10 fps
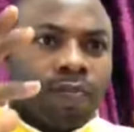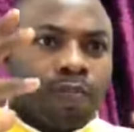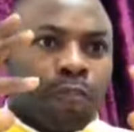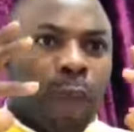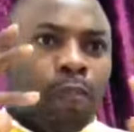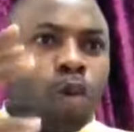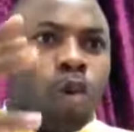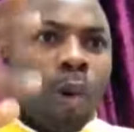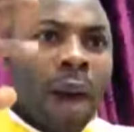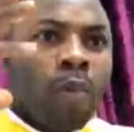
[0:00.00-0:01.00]
people
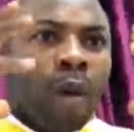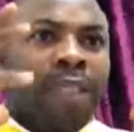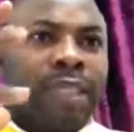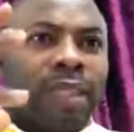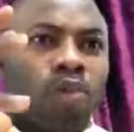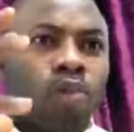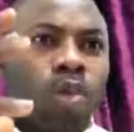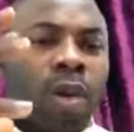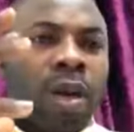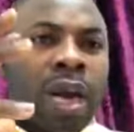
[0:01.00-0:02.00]
who are
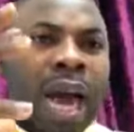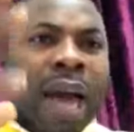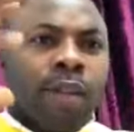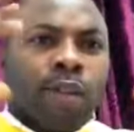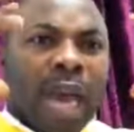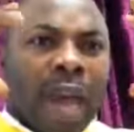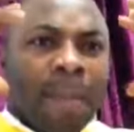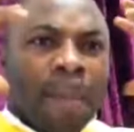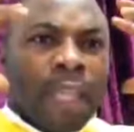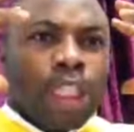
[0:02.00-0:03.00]
watching us are
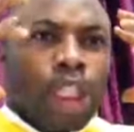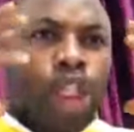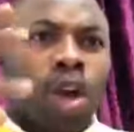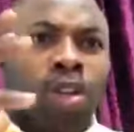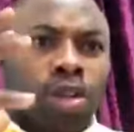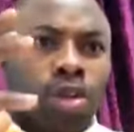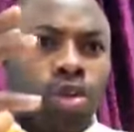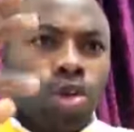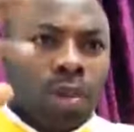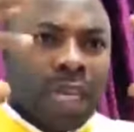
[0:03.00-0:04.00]
matured
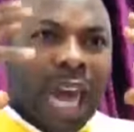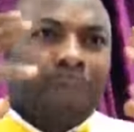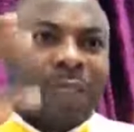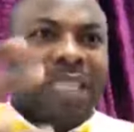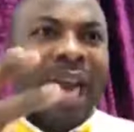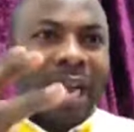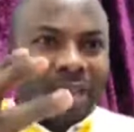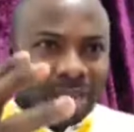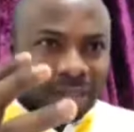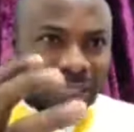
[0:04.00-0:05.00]
to capture
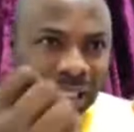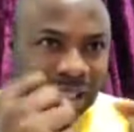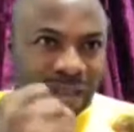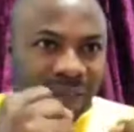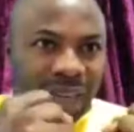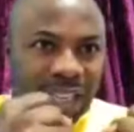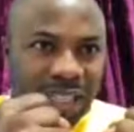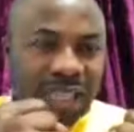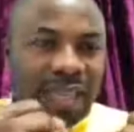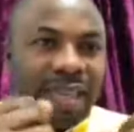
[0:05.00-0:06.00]
this
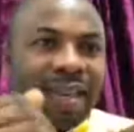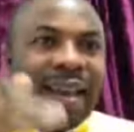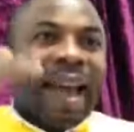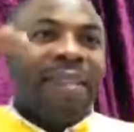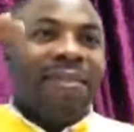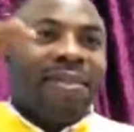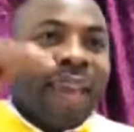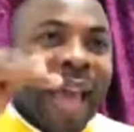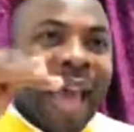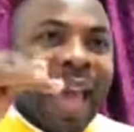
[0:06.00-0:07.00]
revelation. And
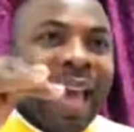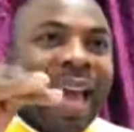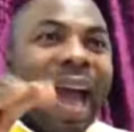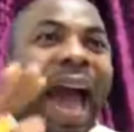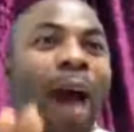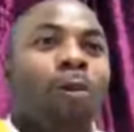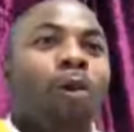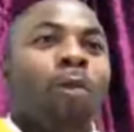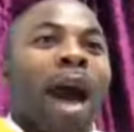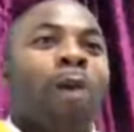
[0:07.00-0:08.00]
there I
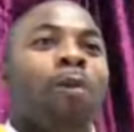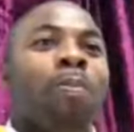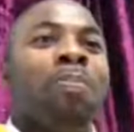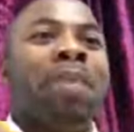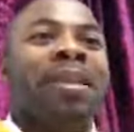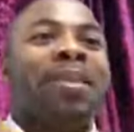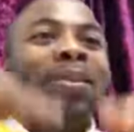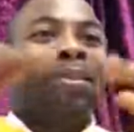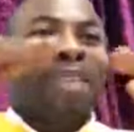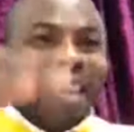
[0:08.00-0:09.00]
will, I will
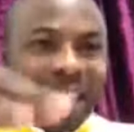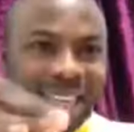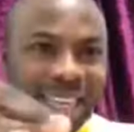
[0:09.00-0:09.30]
meet thee